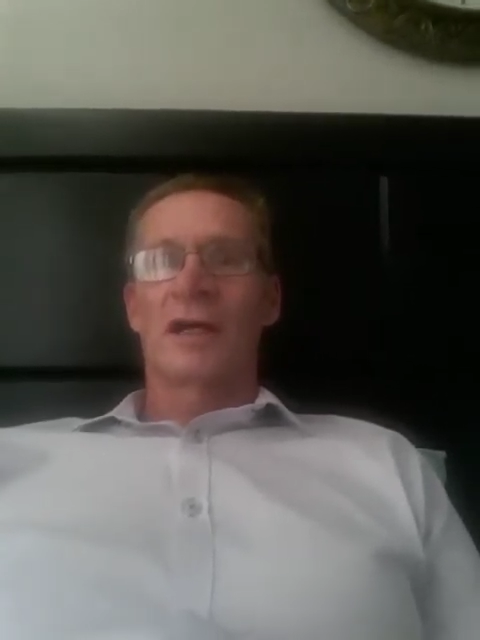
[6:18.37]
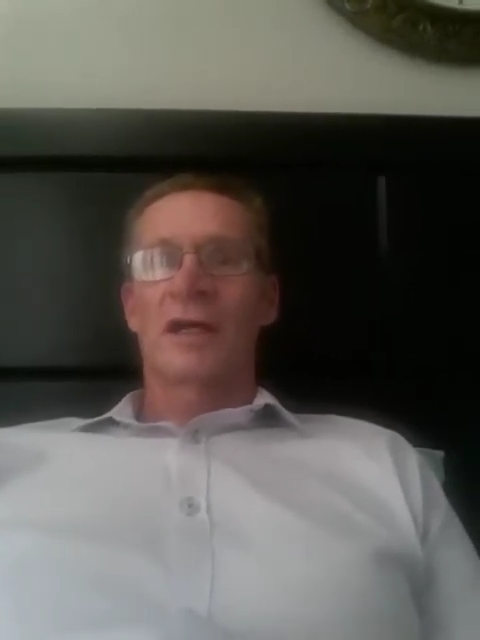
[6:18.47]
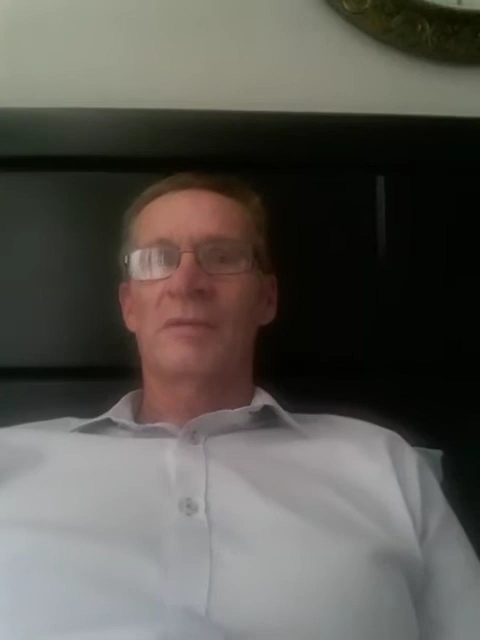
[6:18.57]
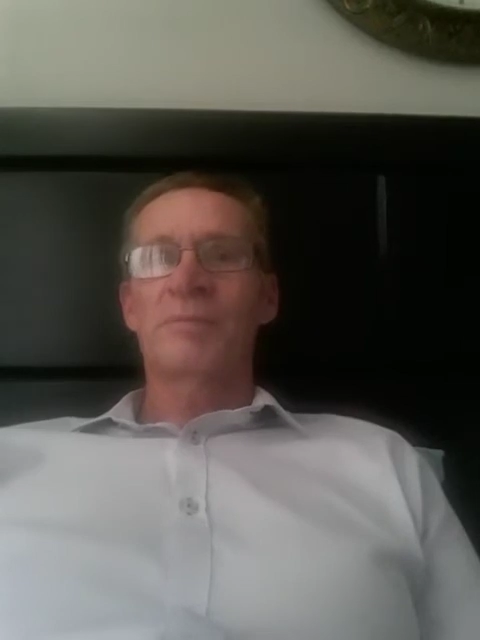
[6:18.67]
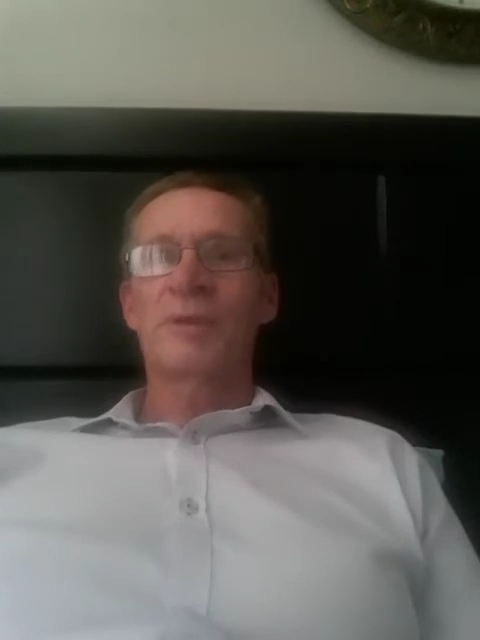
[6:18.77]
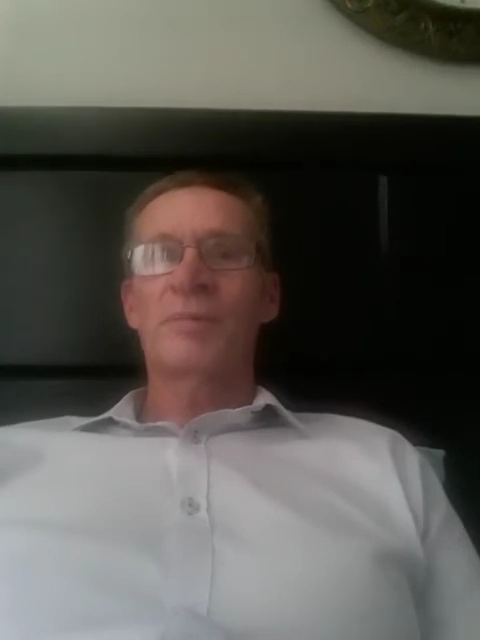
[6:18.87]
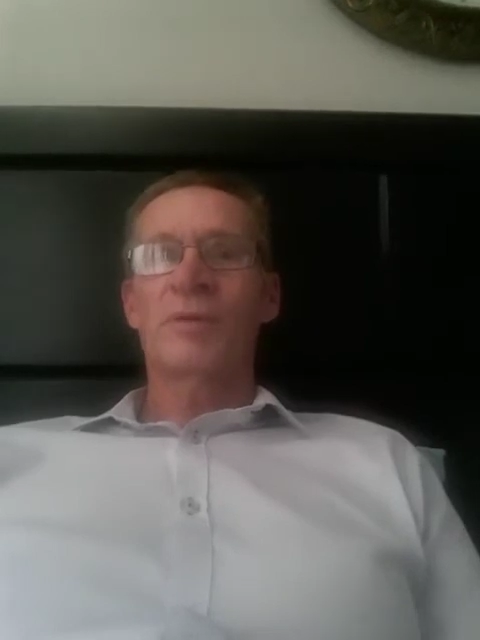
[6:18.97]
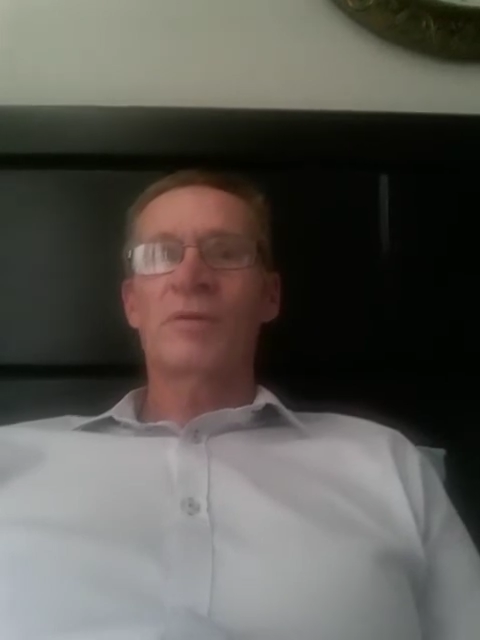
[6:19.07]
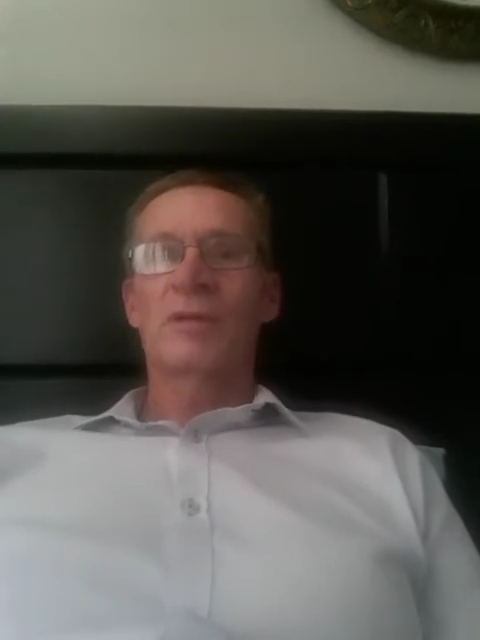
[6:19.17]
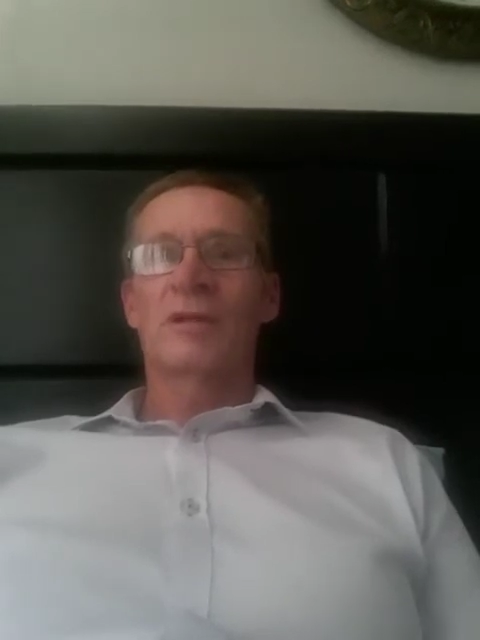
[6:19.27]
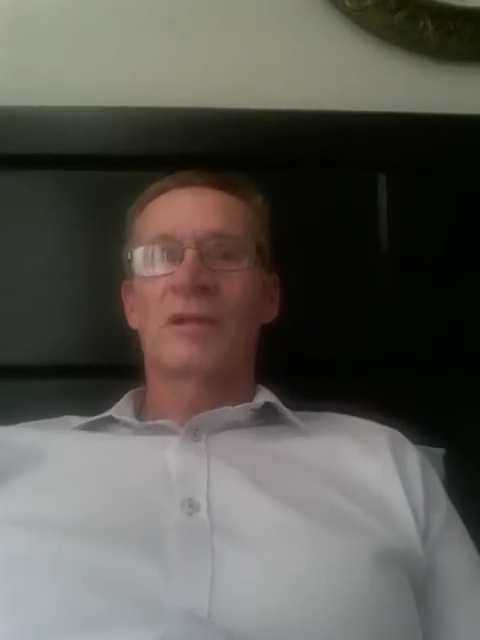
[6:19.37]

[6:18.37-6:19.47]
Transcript: how people